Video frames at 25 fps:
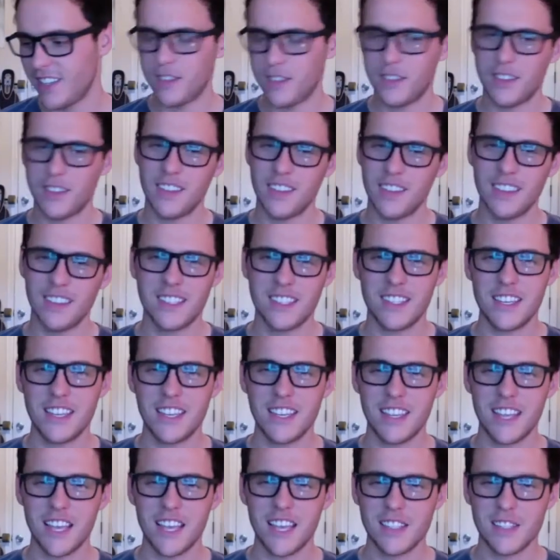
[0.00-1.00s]
See,
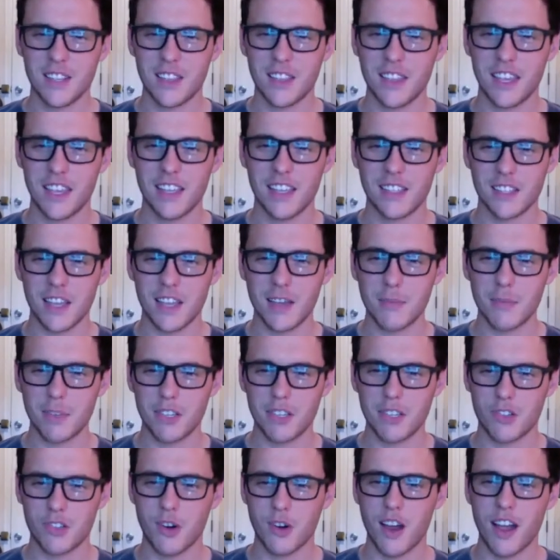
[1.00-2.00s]
that's the thing, is I've been
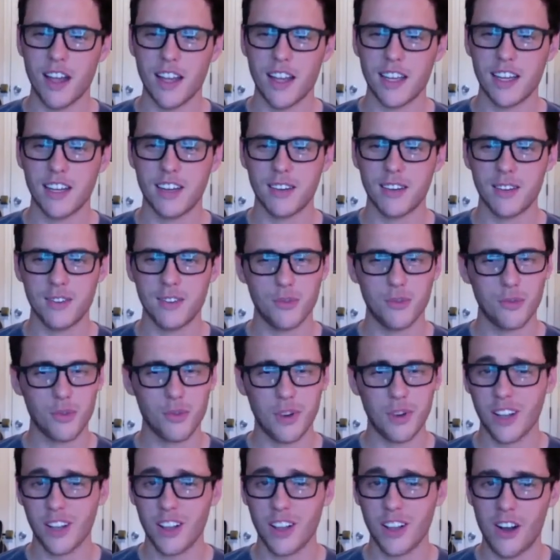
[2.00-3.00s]
trying
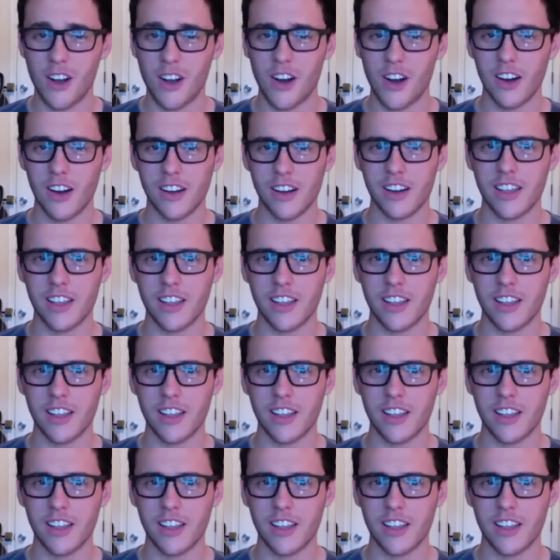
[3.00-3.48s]
real hard